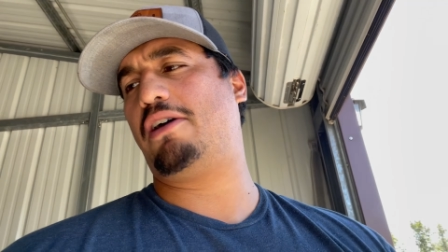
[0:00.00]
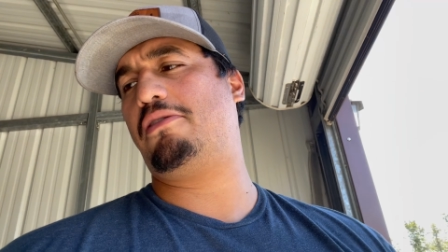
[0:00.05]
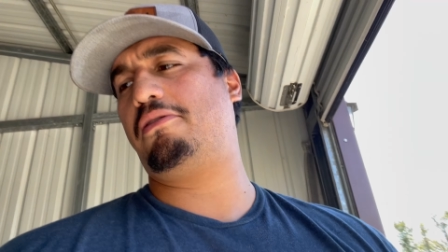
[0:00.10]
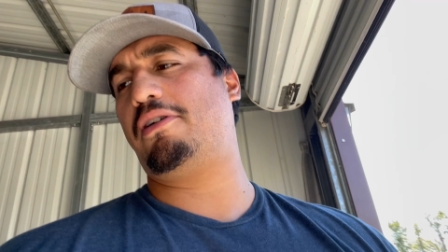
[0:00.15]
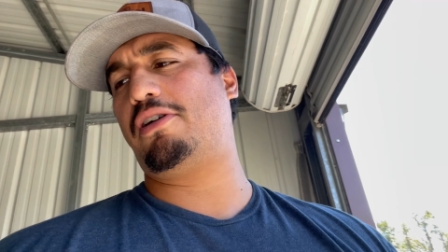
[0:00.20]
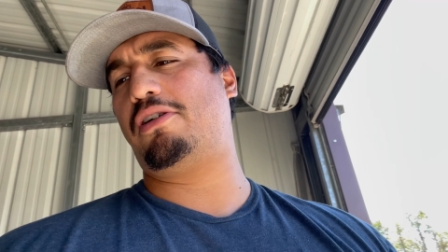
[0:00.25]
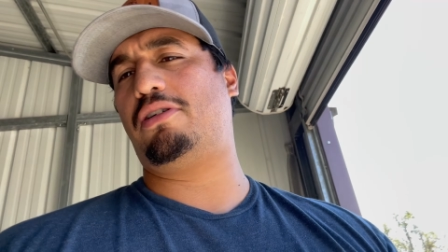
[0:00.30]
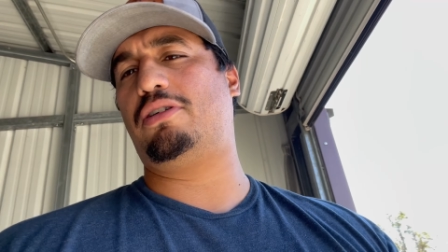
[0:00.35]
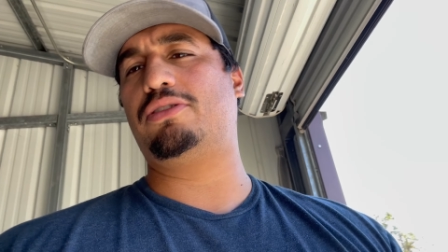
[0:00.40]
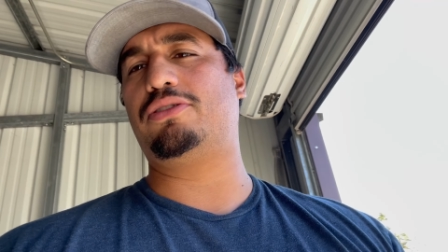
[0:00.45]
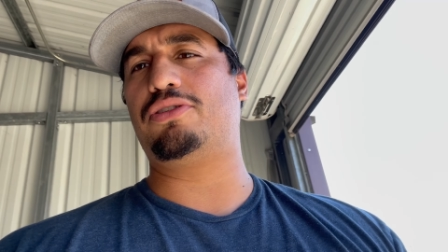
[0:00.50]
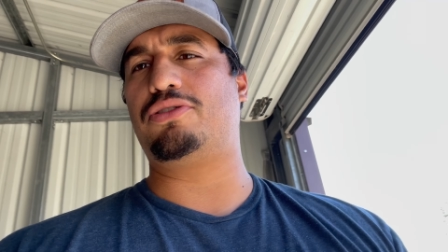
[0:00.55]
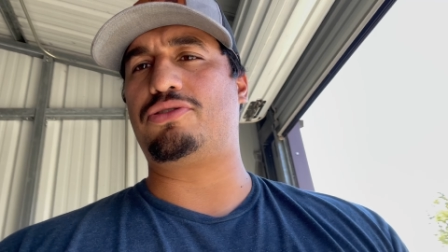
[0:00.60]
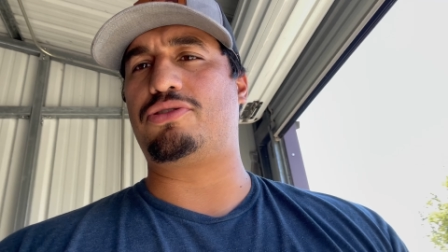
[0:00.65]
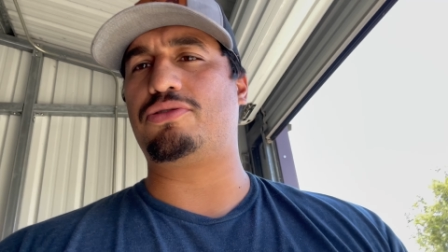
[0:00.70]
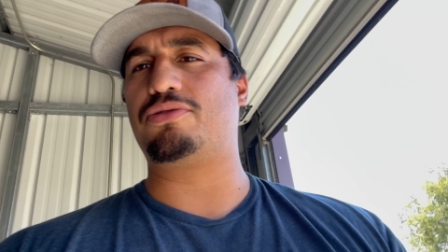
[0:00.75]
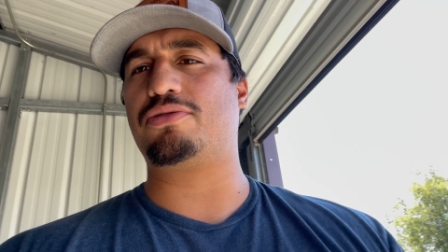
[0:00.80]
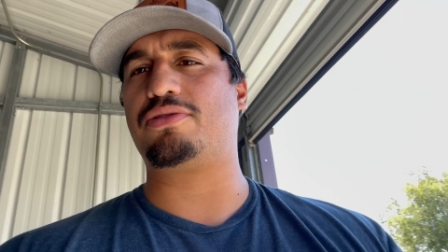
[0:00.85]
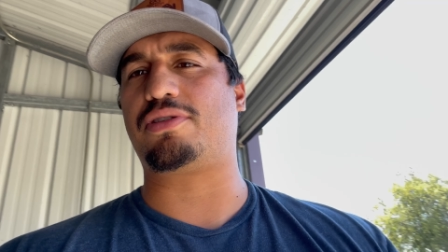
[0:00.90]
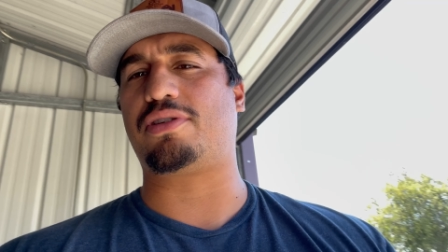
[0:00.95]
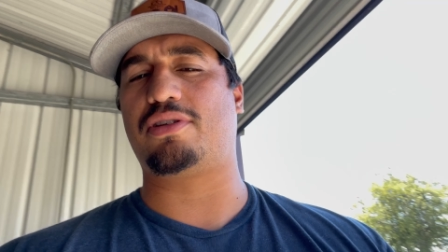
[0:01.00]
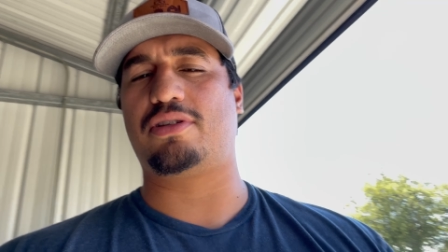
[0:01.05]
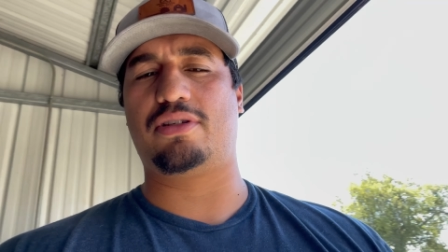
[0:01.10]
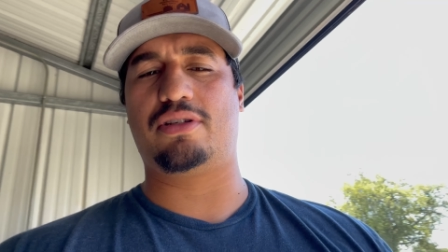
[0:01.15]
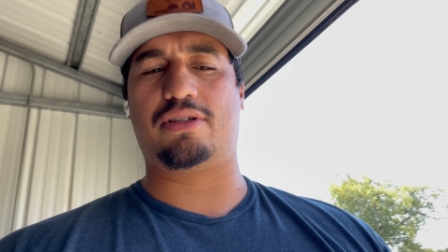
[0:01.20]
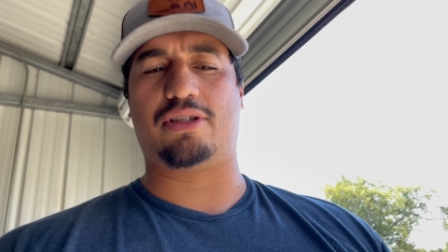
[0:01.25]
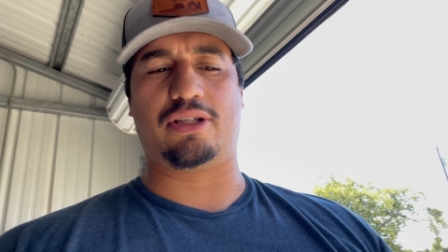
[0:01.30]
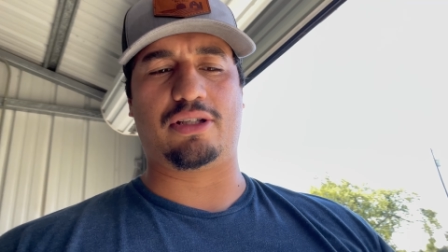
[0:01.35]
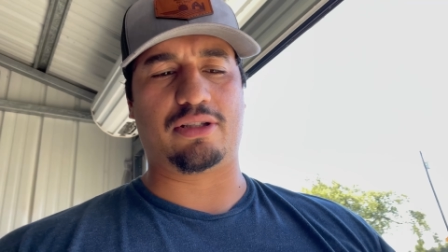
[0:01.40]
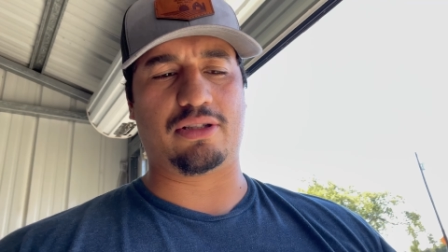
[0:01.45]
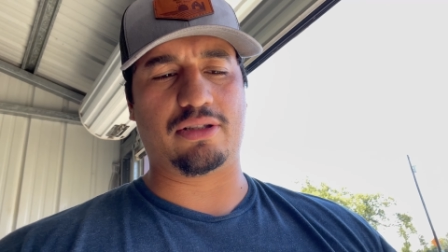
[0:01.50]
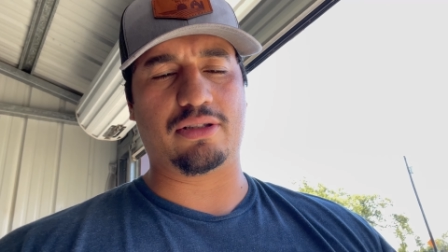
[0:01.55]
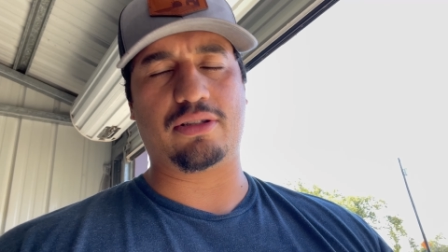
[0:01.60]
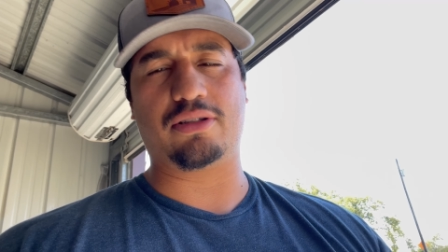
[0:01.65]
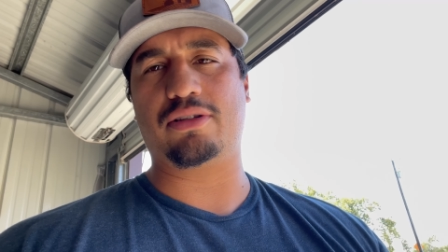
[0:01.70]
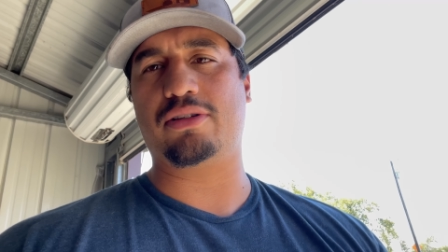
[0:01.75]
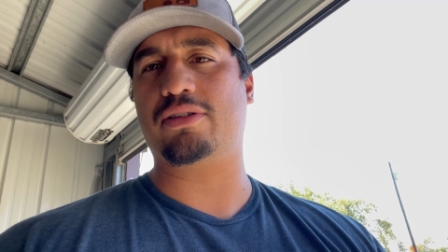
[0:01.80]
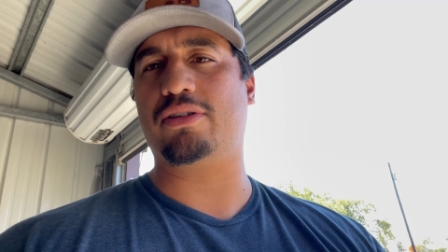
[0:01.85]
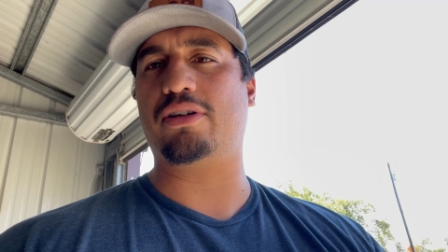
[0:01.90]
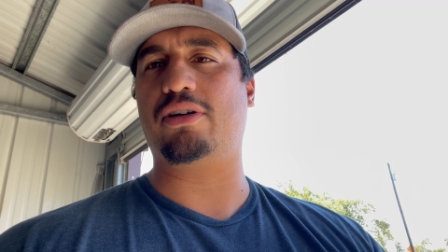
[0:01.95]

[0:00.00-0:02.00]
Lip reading: way all the juices and